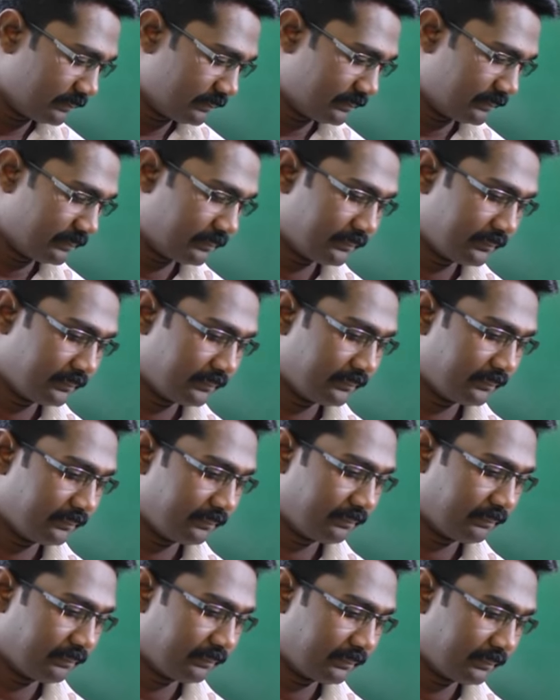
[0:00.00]

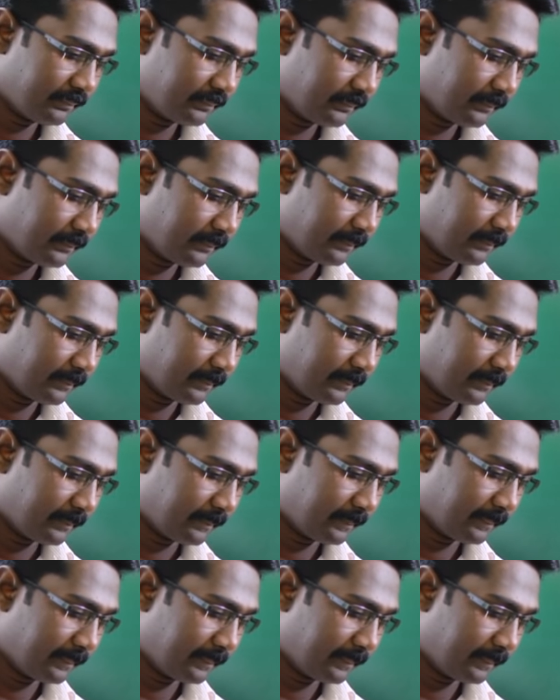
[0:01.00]
Nothing is said.